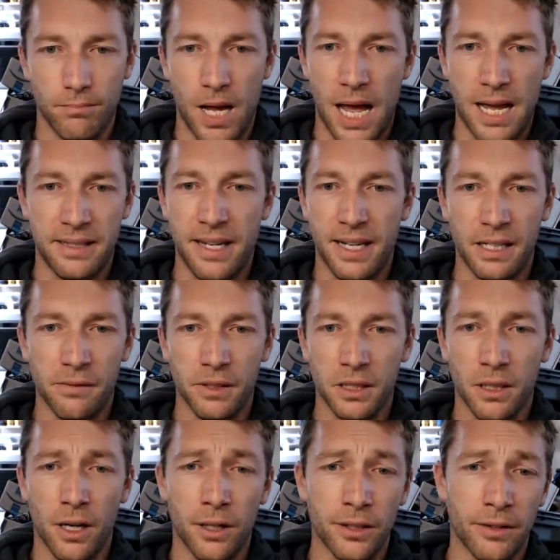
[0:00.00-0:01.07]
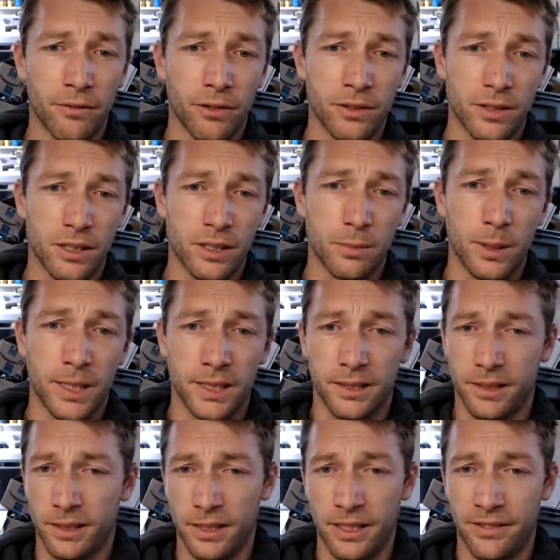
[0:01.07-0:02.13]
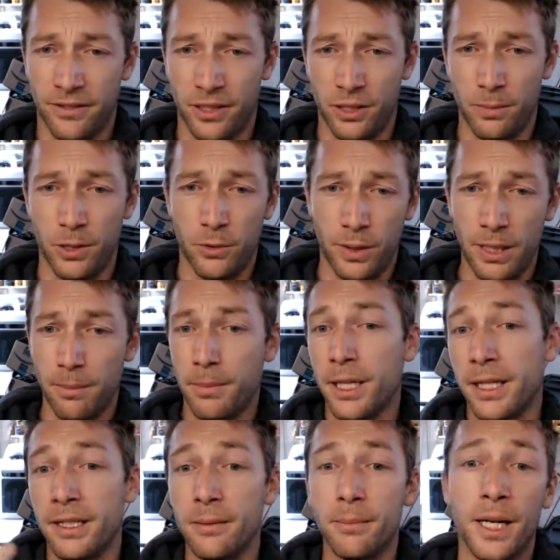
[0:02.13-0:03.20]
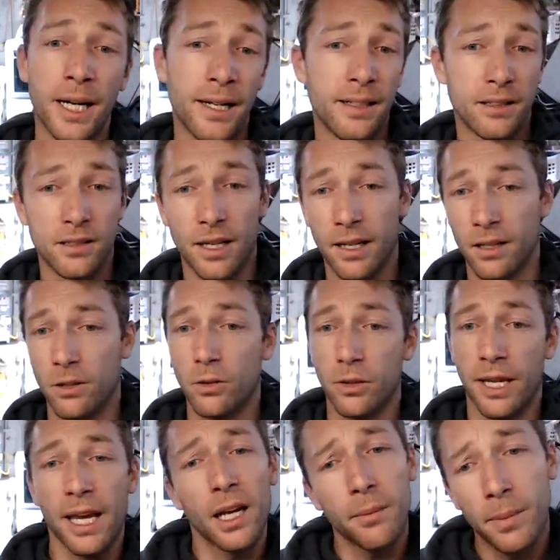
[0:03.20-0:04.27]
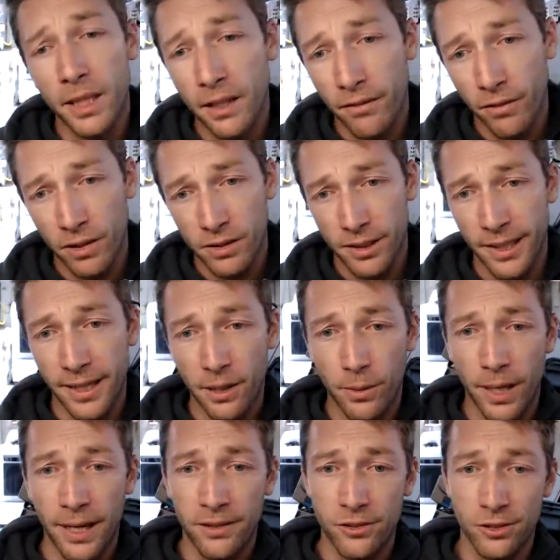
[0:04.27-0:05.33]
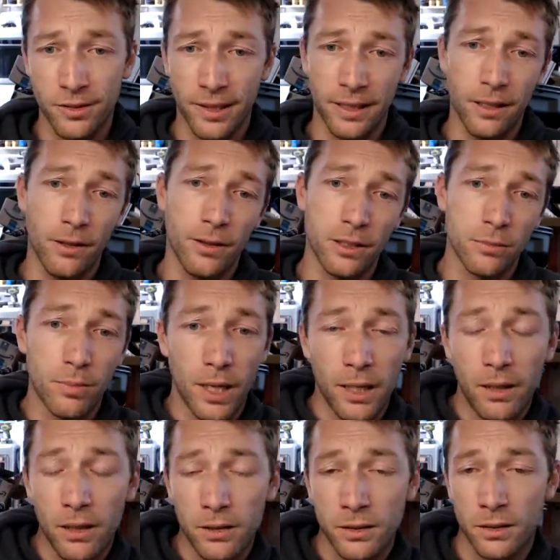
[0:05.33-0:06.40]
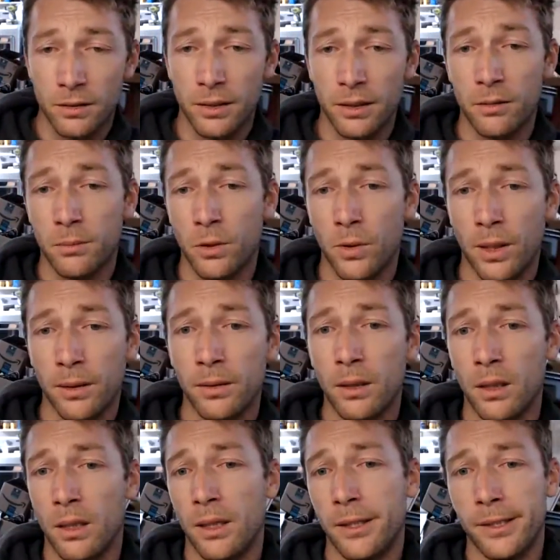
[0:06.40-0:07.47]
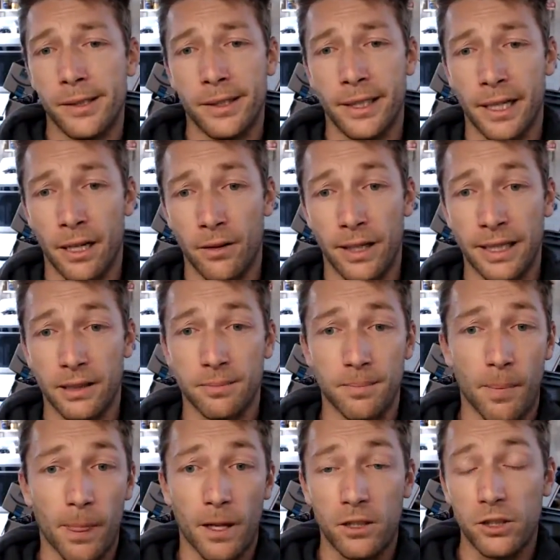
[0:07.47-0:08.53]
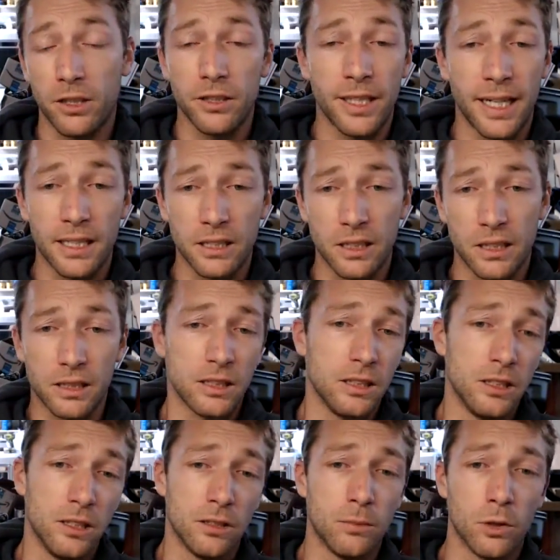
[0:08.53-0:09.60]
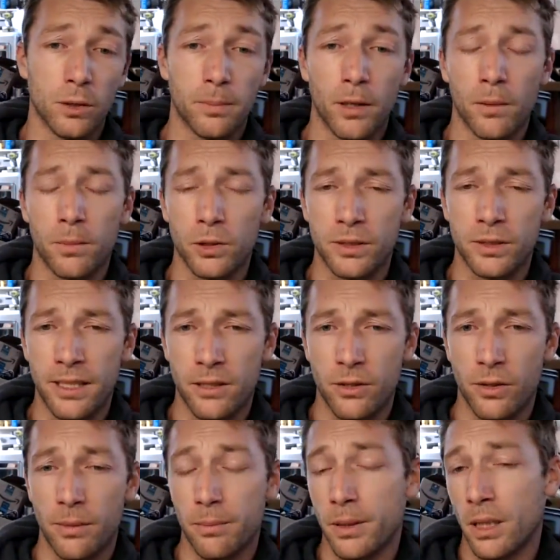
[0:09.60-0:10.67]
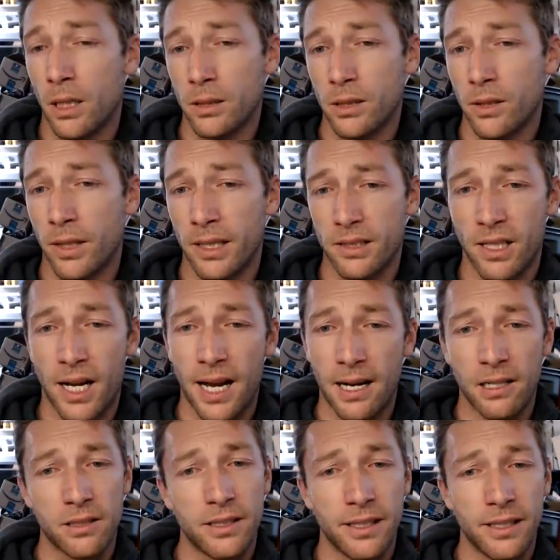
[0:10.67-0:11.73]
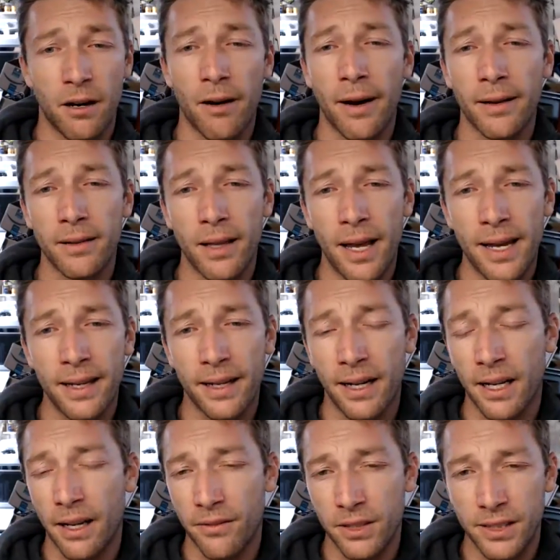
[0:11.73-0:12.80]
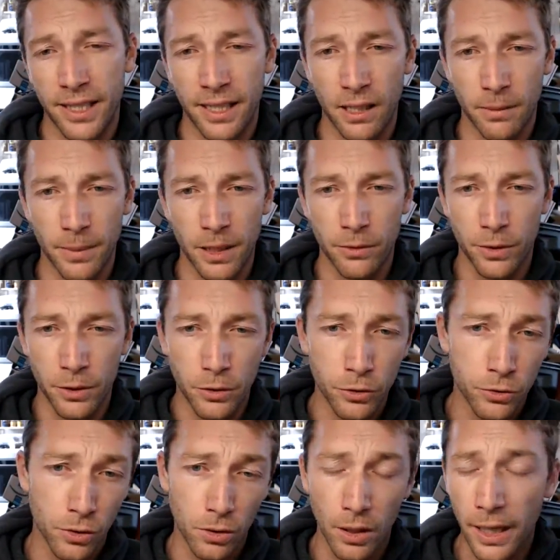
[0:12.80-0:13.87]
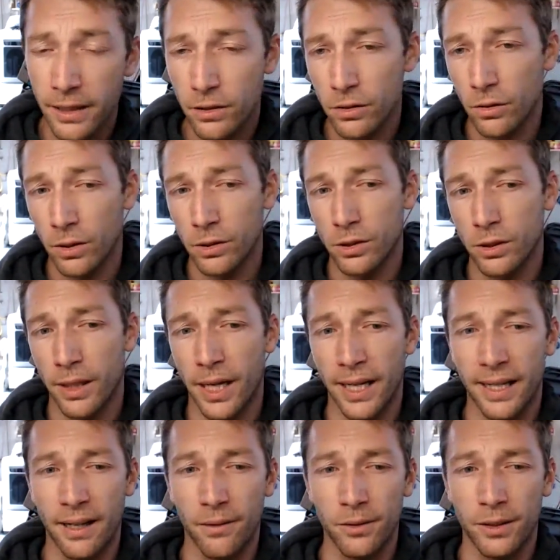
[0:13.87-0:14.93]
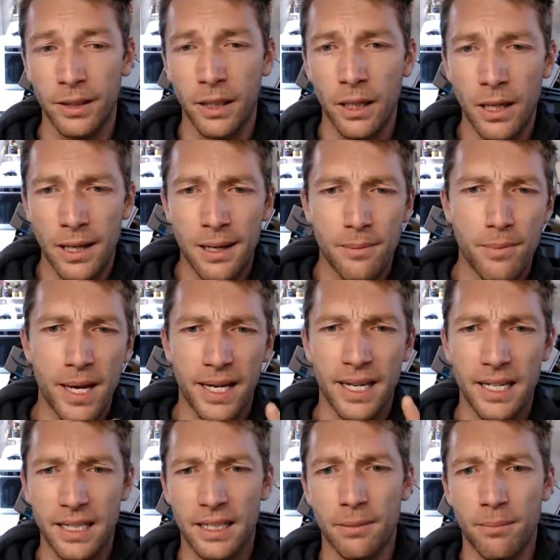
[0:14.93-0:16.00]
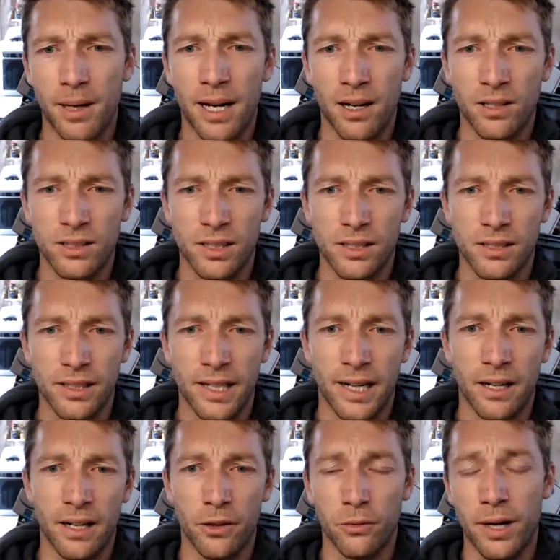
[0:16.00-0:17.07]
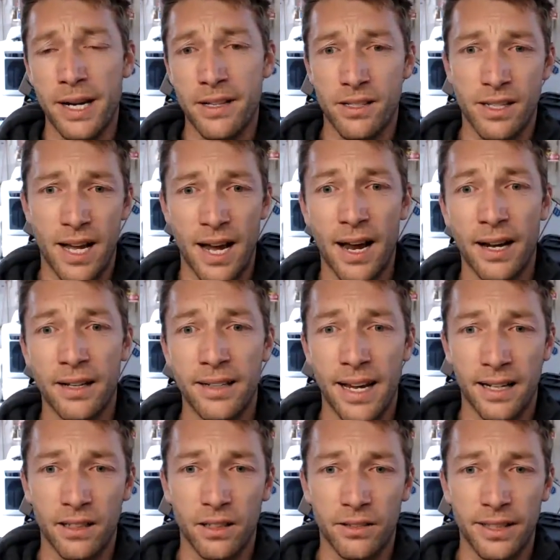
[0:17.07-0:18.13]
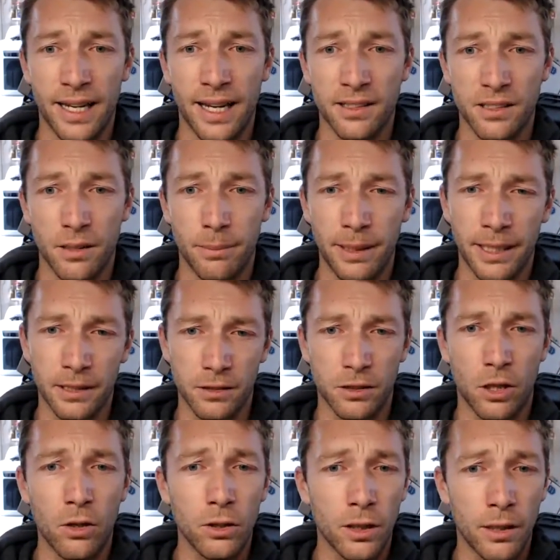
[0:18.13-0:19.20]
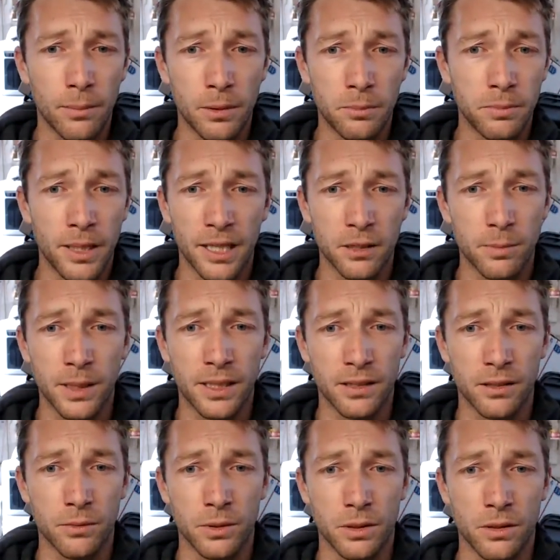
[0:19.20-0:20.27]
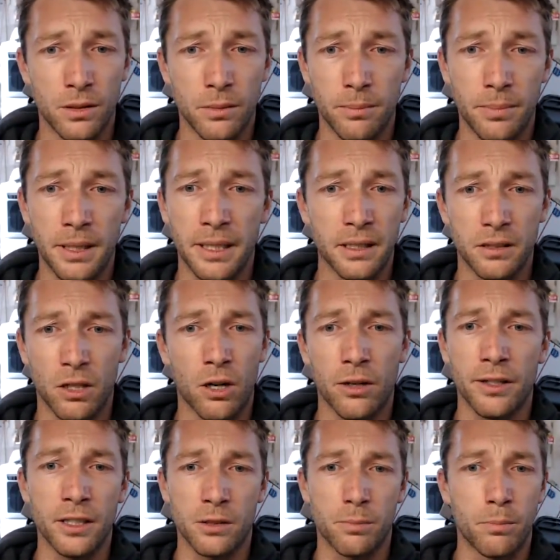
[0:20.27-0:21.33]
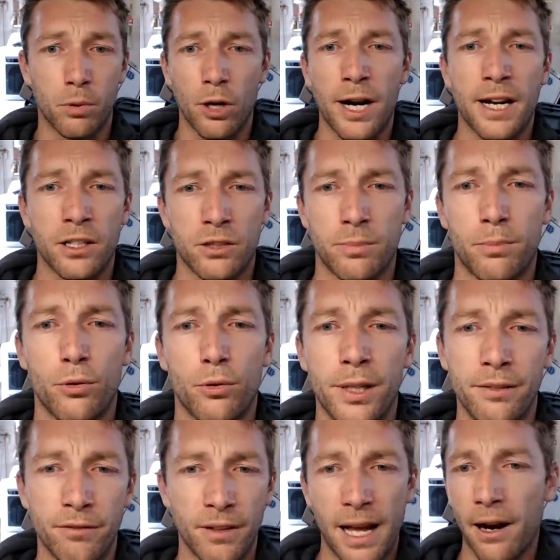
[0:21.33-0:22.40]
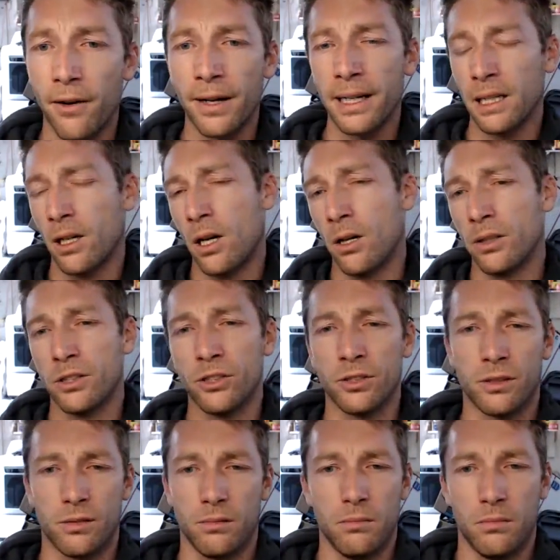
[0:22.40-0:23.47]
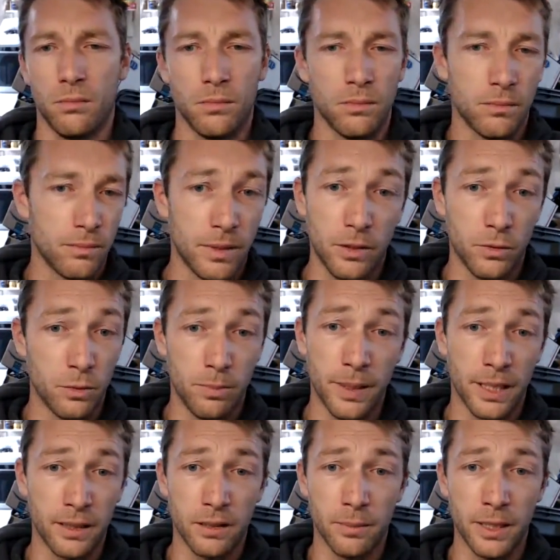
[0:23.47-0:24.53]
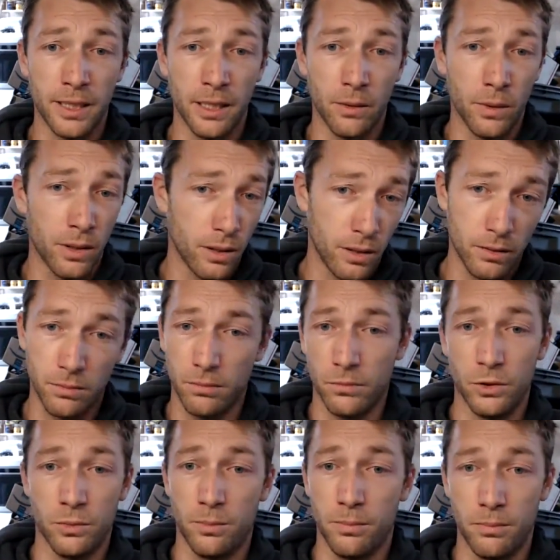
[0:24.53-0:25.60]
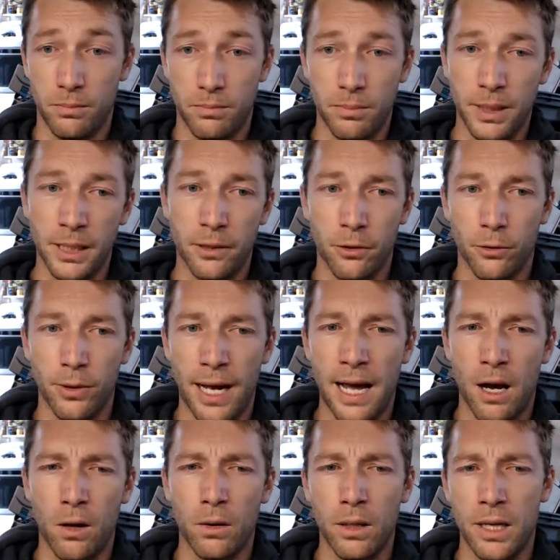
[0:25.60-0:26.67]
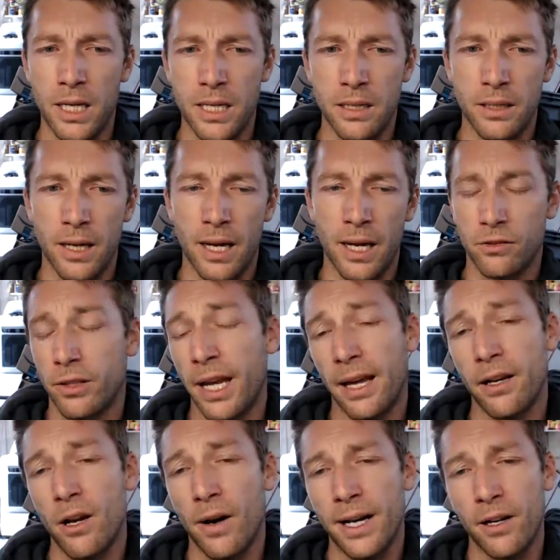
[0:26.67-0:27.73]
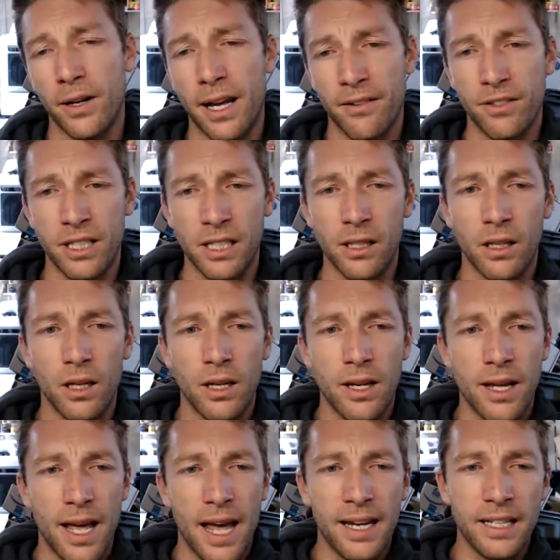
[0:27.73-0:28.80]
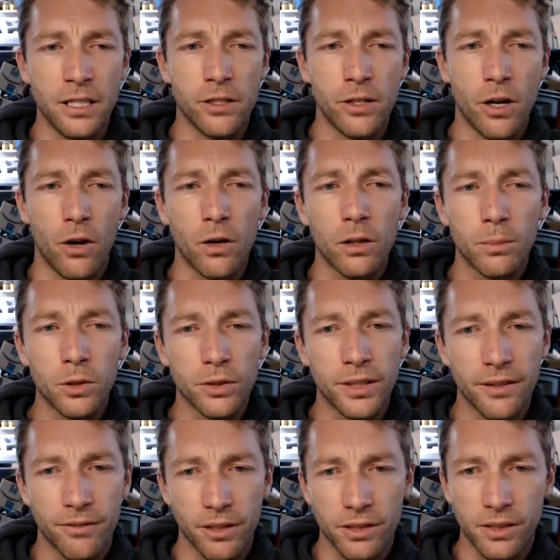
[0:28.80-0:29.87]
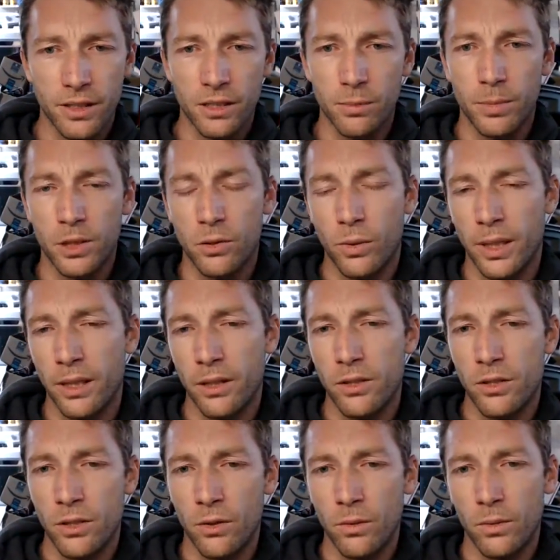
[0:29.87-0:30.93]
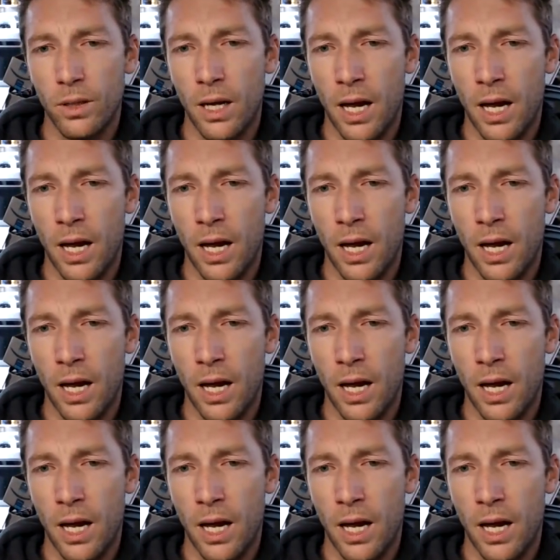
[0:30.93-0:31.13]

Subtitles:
can't even call differences, because it's a difference between a bud to bud. It's not a whole canopy difference in any way. It's just like, oh, this bud looks a little more, like clearly has a little more purple tint to it, but also that's a higher CRI light, and I haven't taken them into a neutral light source, so I can't really make any comparisons there. The right side technically has the biggest cola, but that's because it was the biggest, hardiest branch pre-flowering at all. It was big to begin with, and it was big throughout. And so yeah, no, I don't have any any notable differences between the two.